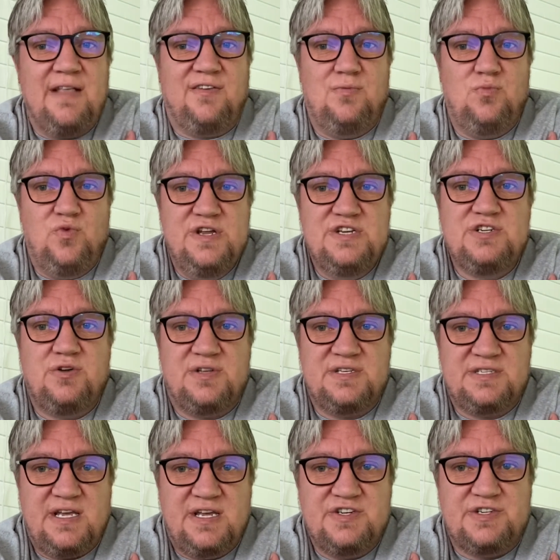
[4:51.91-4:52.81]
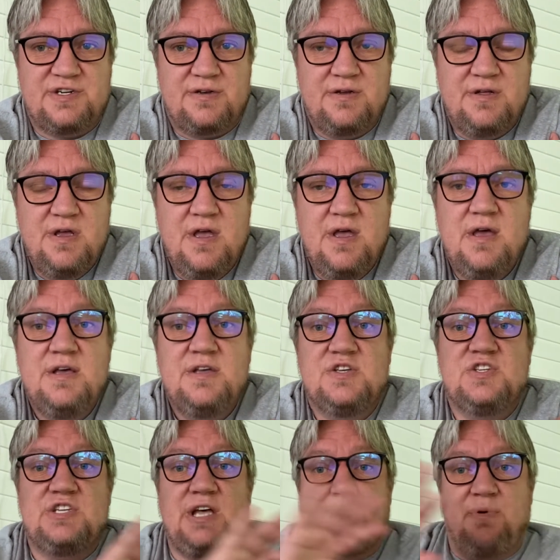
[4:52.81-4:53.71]
Some regionalization,
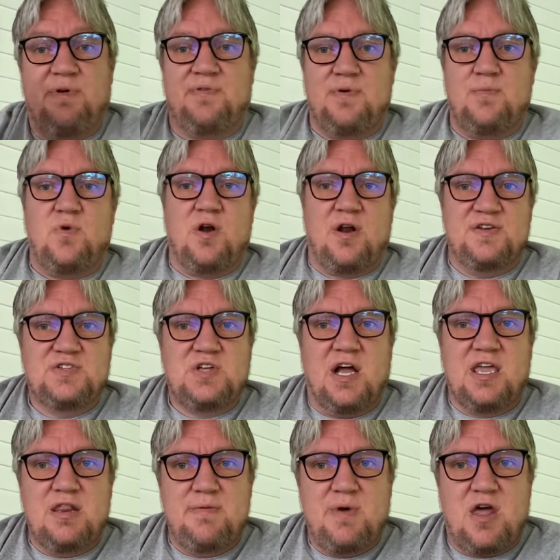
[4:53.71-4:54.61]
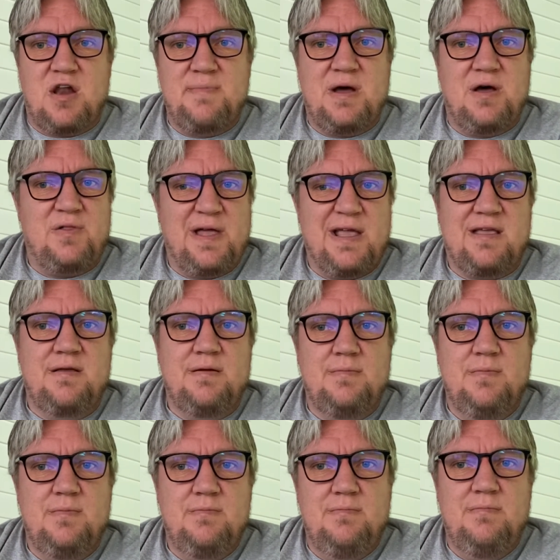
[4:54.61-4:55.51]
separate from what I was talking about like
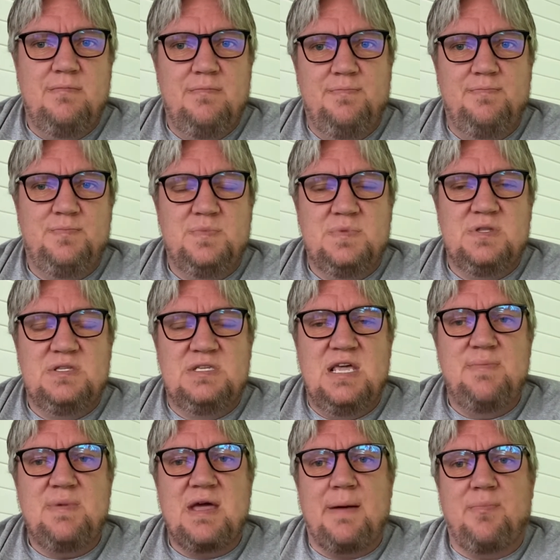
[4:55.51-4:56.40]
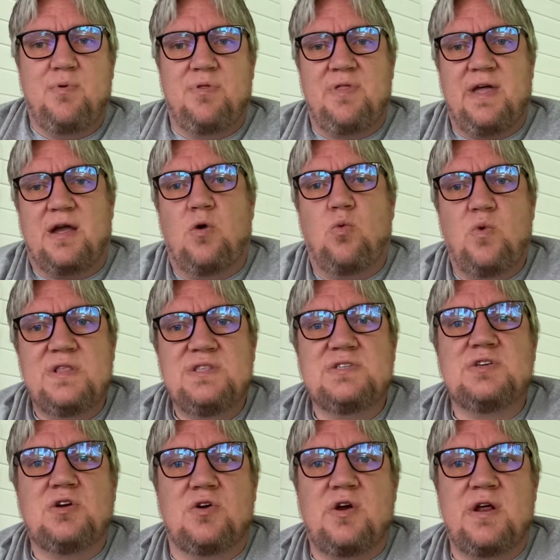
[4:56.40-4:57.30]
teaming up with like a
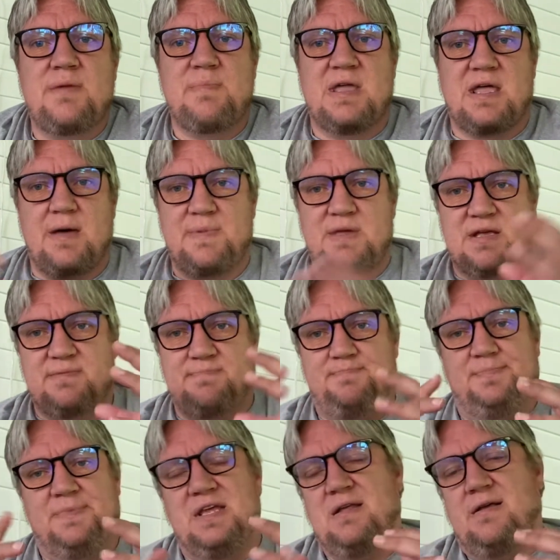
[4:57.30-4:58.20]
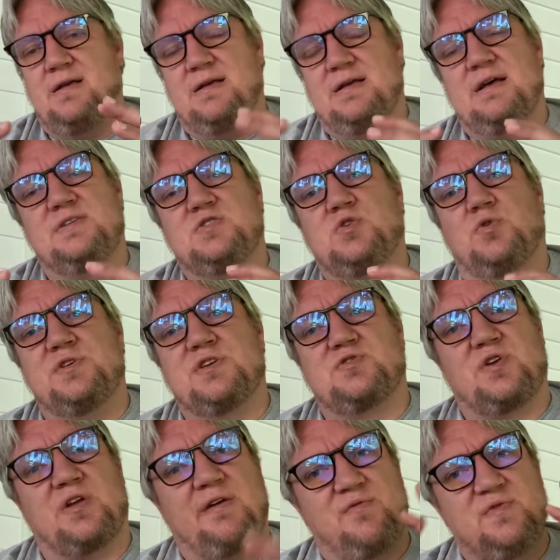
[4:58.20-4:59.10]
Windsor and becoming a school
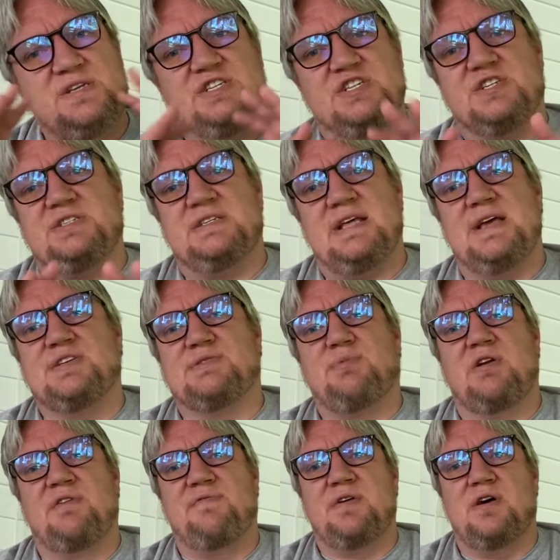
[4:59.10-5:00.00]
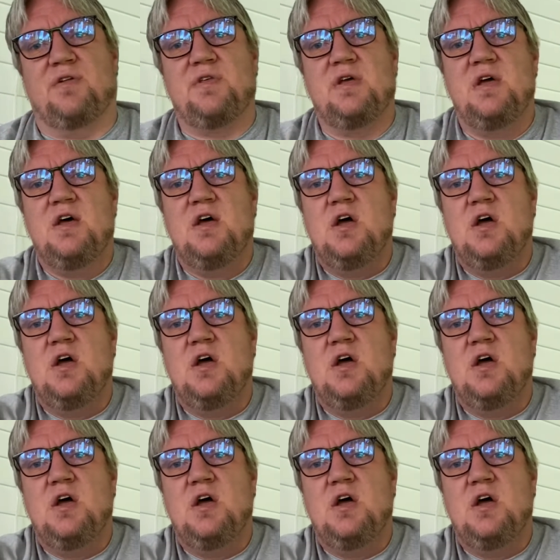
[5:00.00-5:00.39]
district. If we just stay Springfield,